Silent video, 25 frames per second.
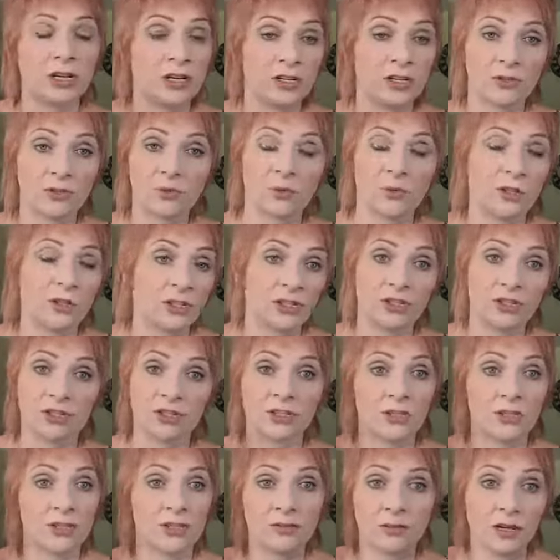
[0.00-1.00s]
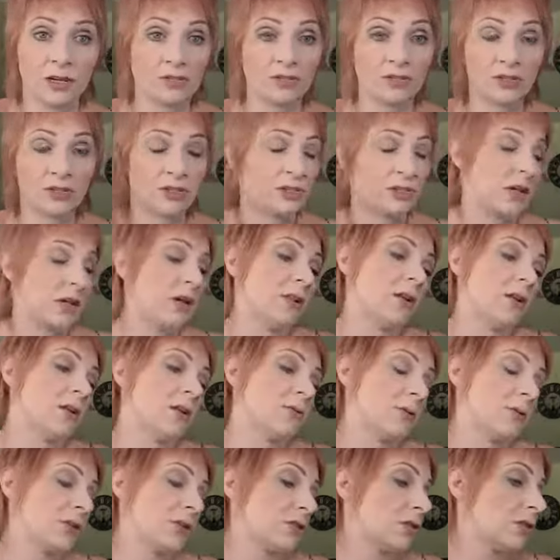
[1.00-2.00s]
and it's really just, they've just done a lot
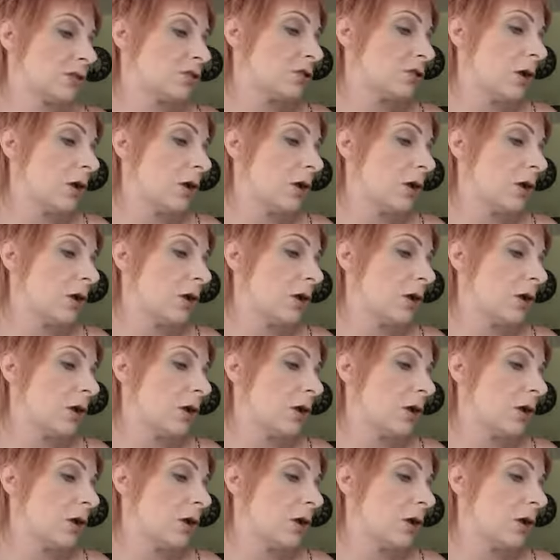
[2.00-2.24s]
of research.